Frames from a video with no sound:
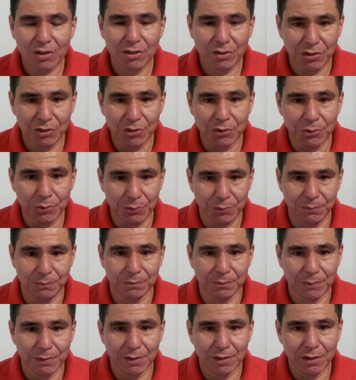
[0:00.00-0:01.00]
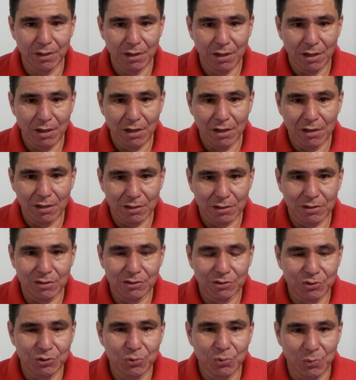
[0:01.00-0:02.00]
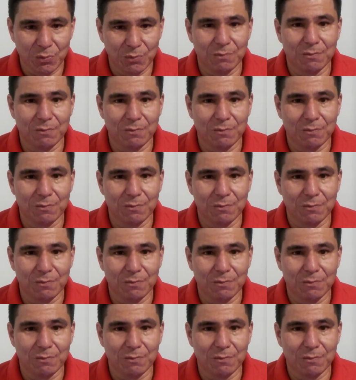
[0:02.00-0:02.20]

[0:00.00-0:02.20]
You could do